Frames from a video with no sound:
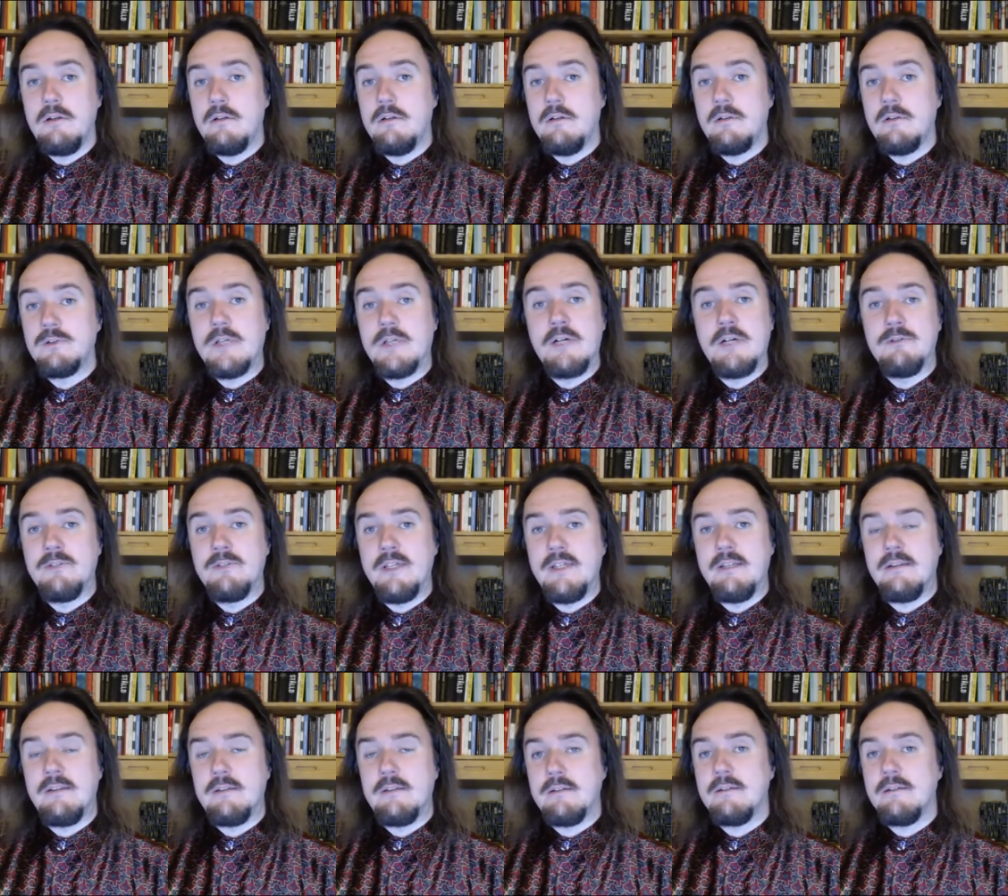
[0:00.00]
around the
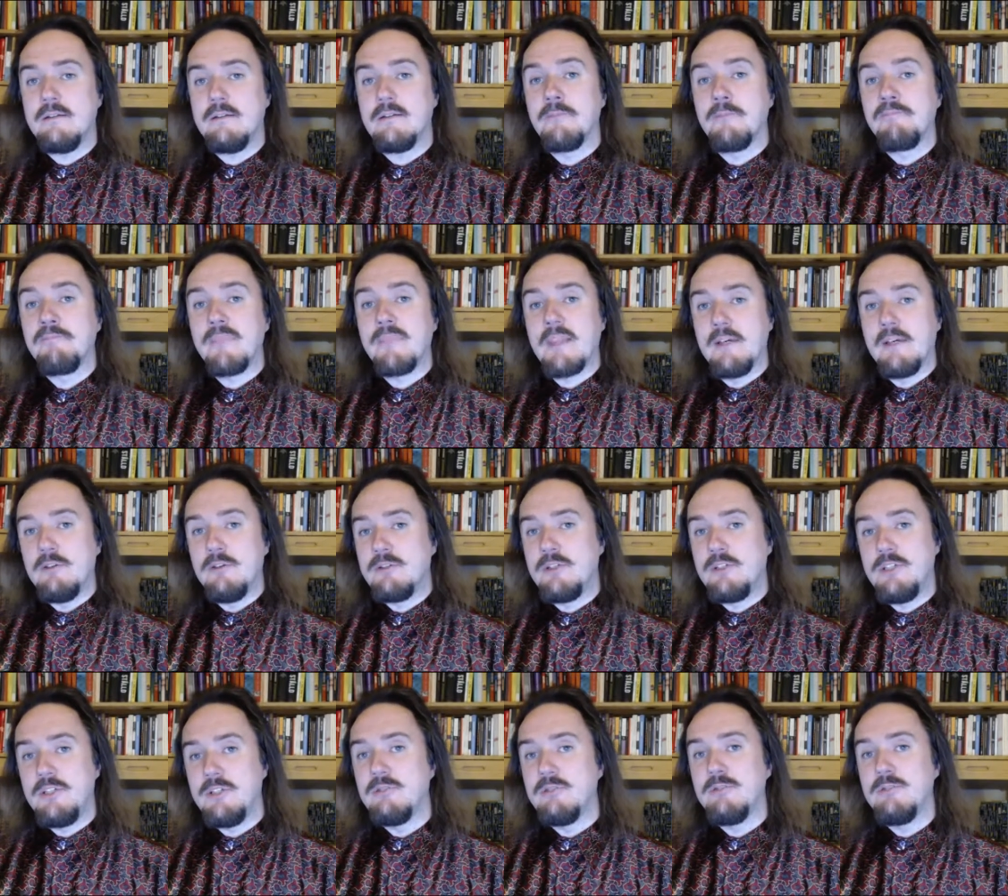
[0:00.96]
internet
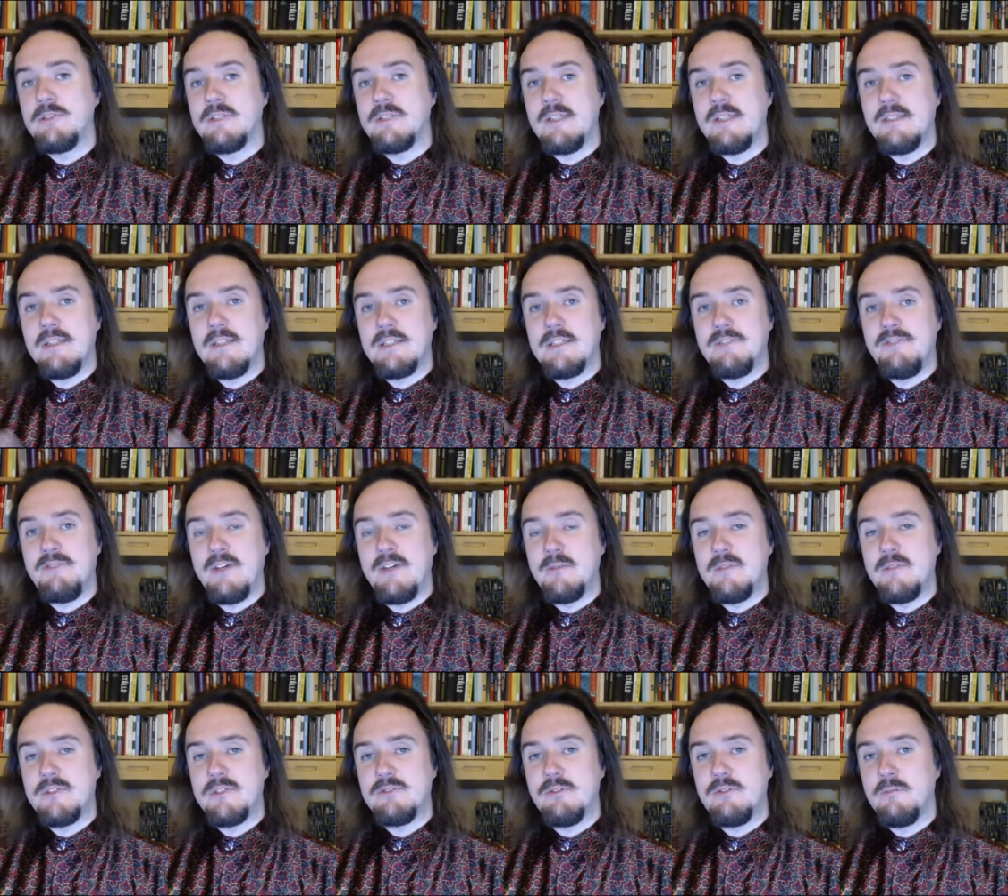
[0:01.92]
accusing this
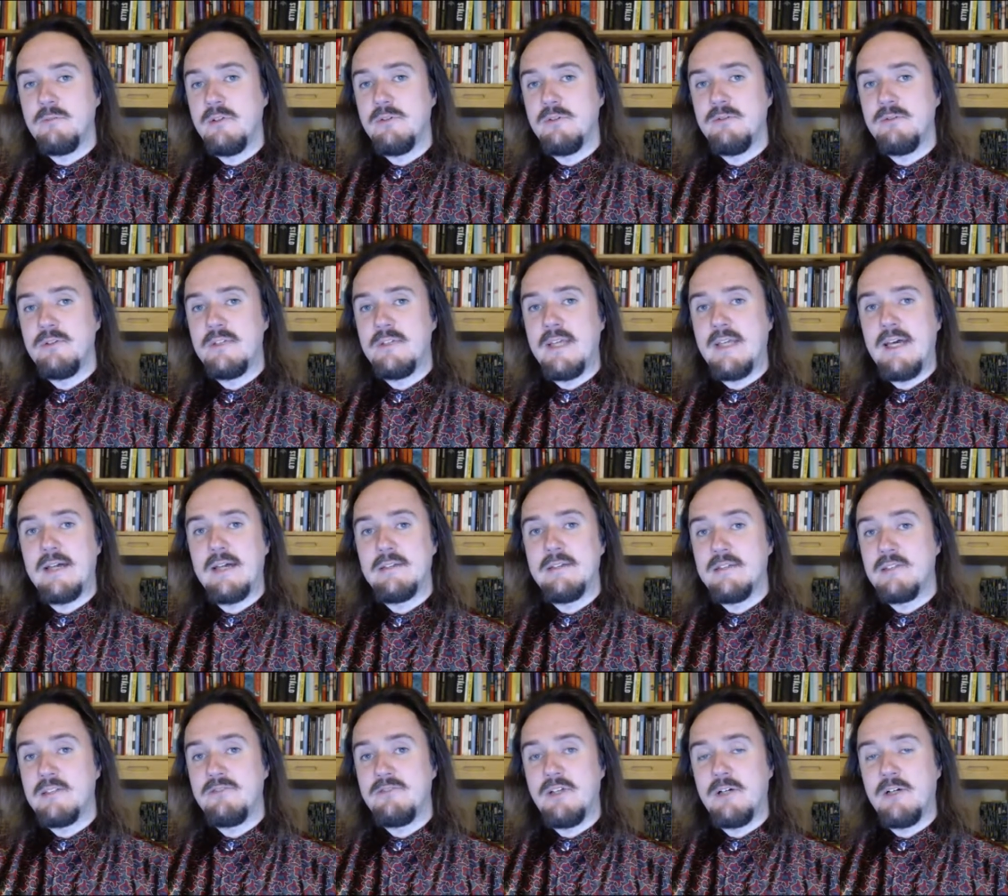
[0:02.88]
feminist community and
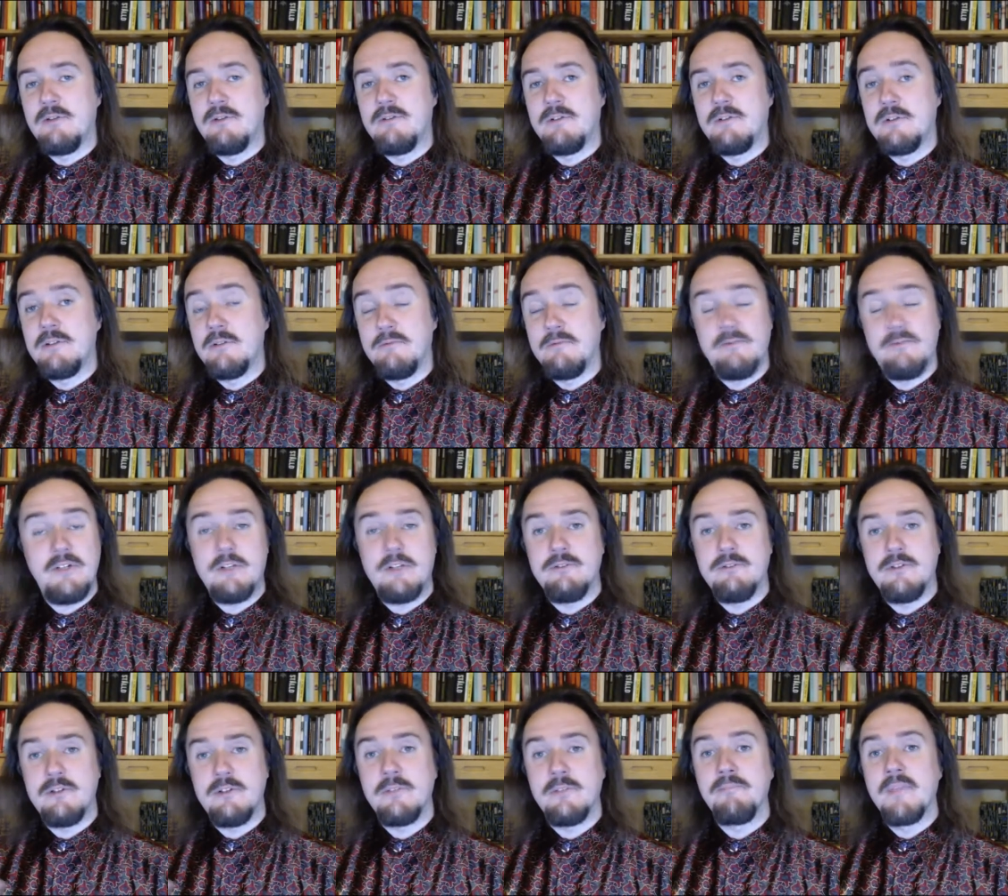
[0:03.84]
its founder,
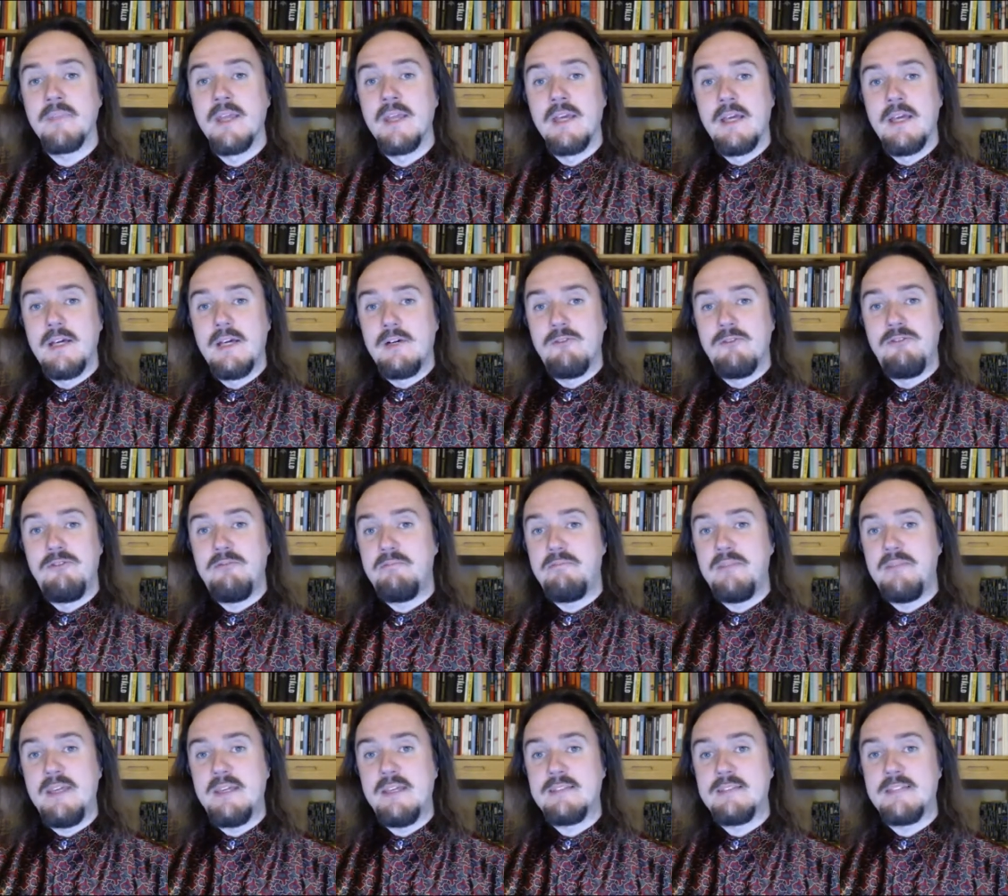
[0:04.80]
founder of
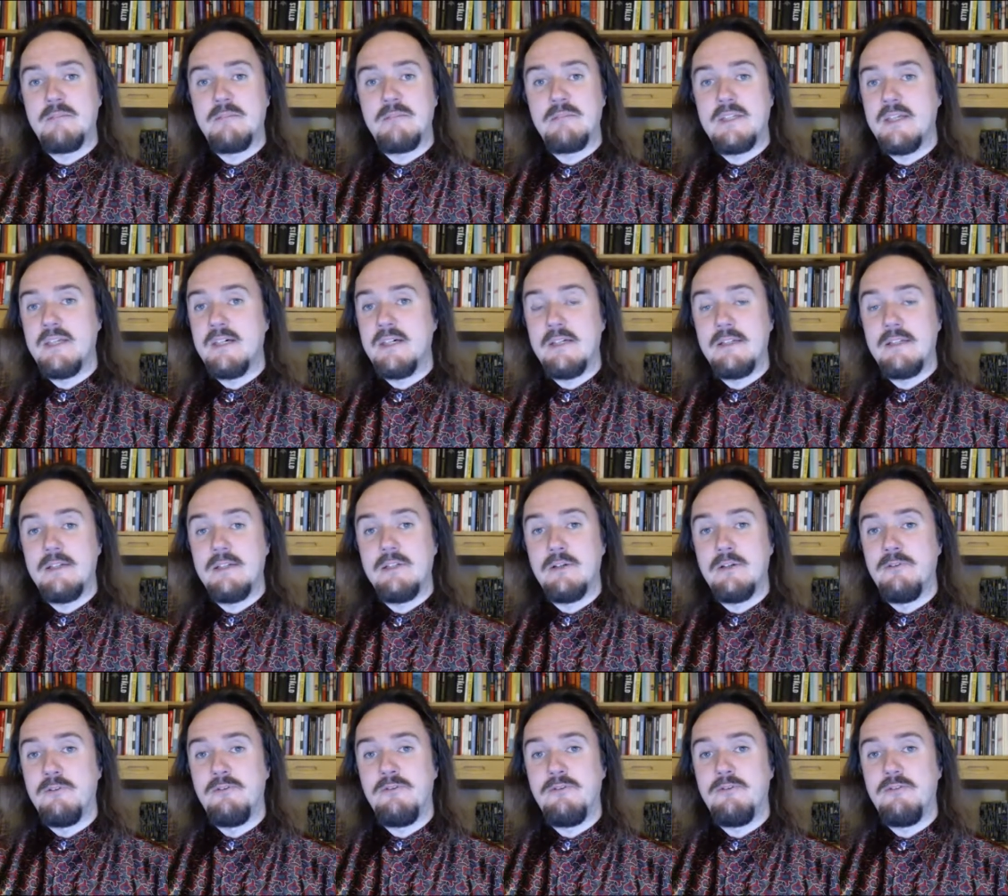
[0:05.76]
being some kind
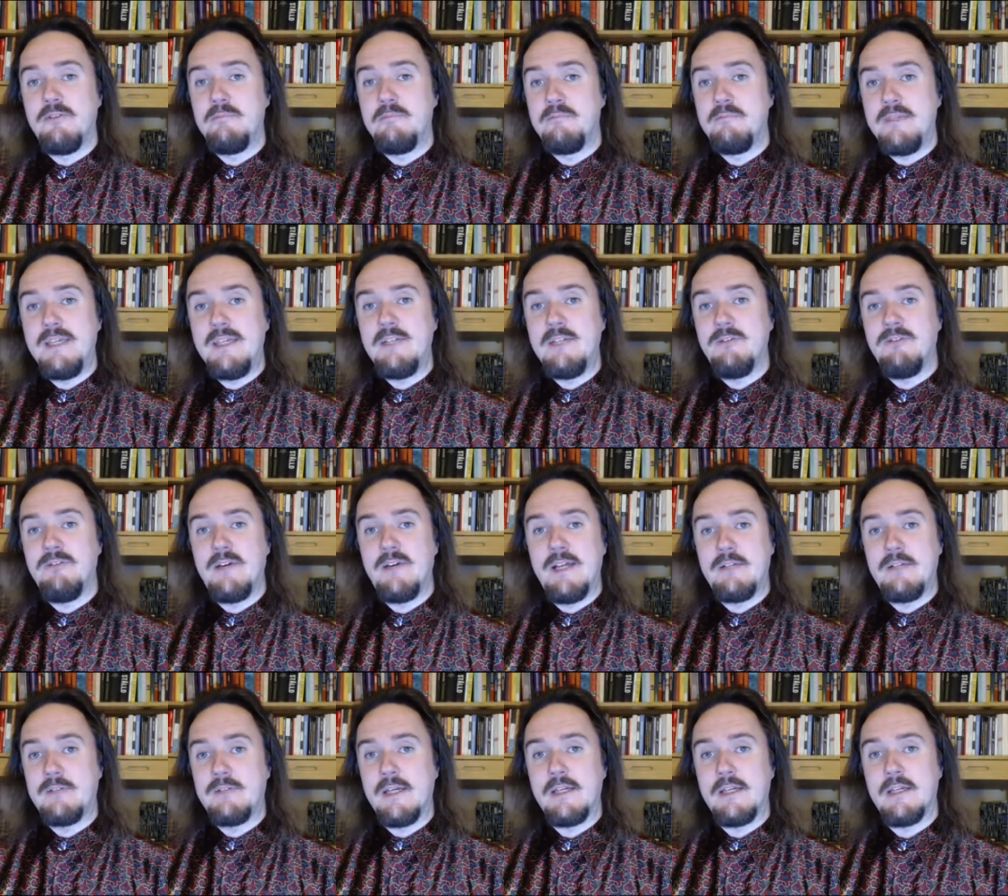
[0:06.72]
of pedophile
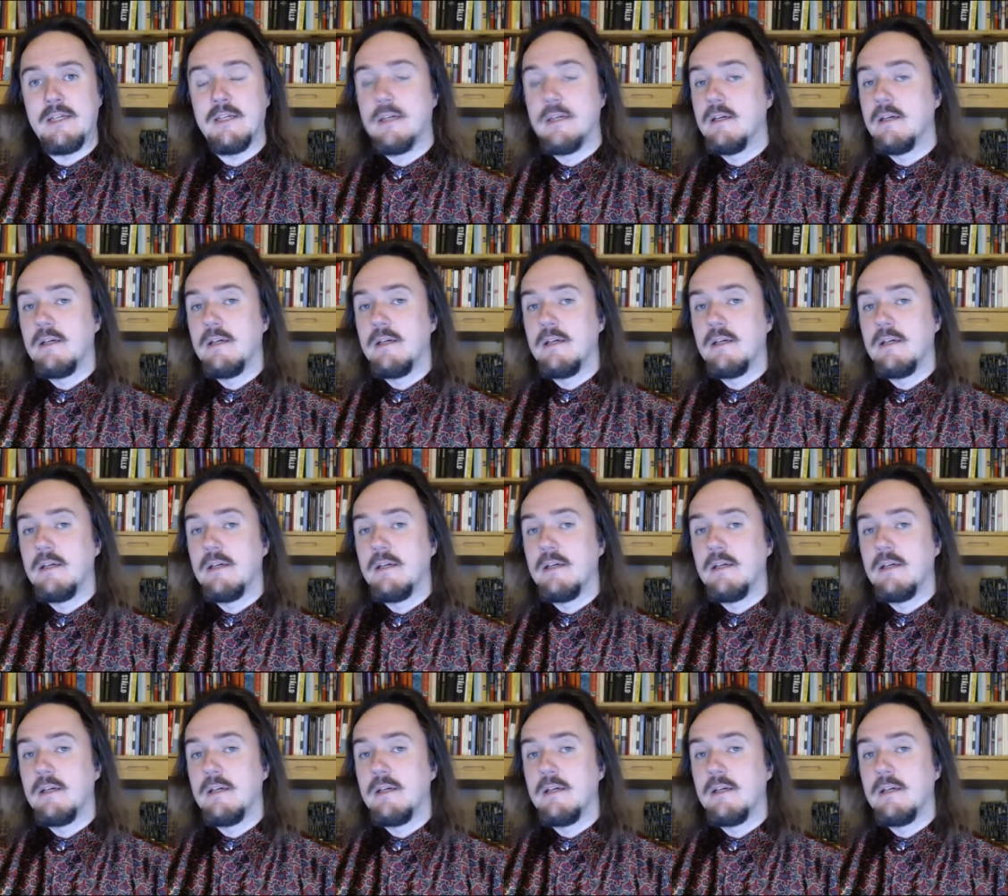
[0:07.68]
ring.